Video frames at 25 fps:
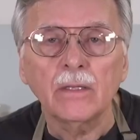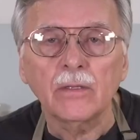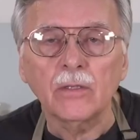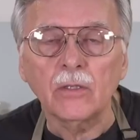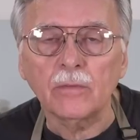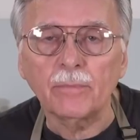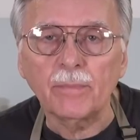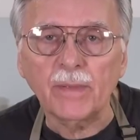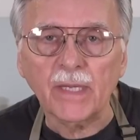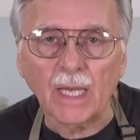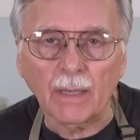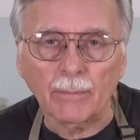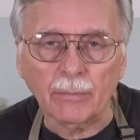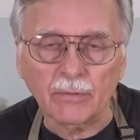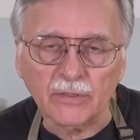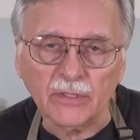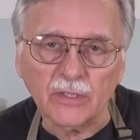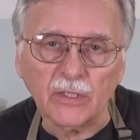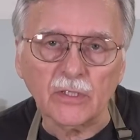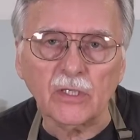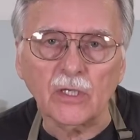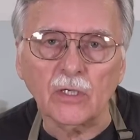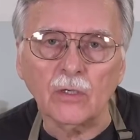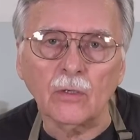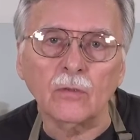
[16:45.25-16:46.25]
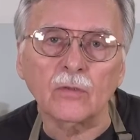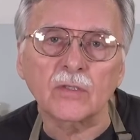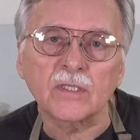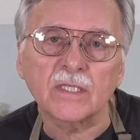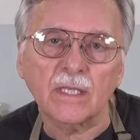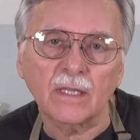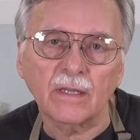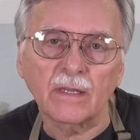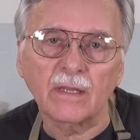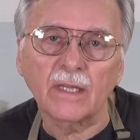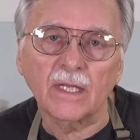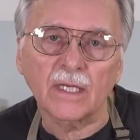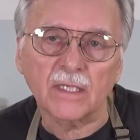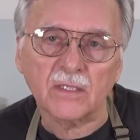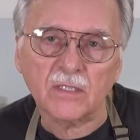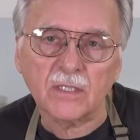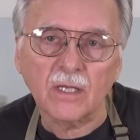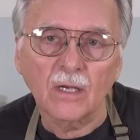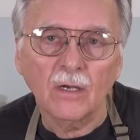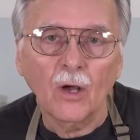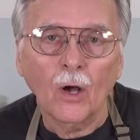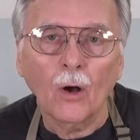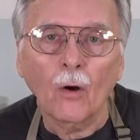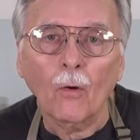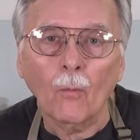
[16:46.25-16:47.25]
you'd be able to use this
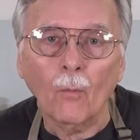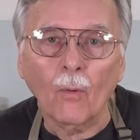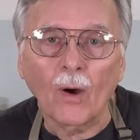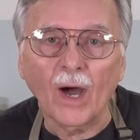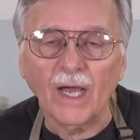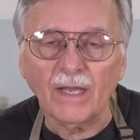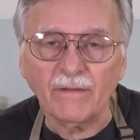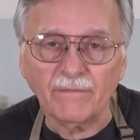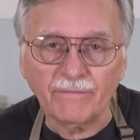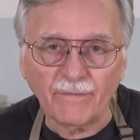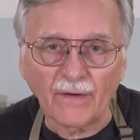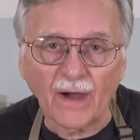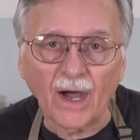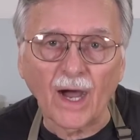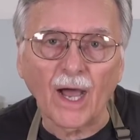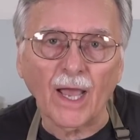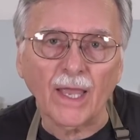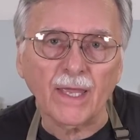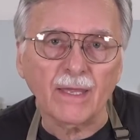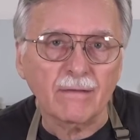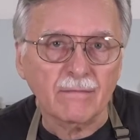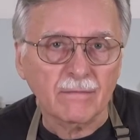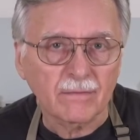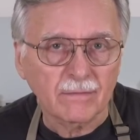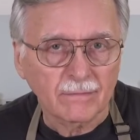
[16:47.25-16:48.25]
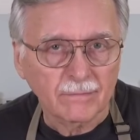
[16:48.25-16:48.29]
Wi-Fi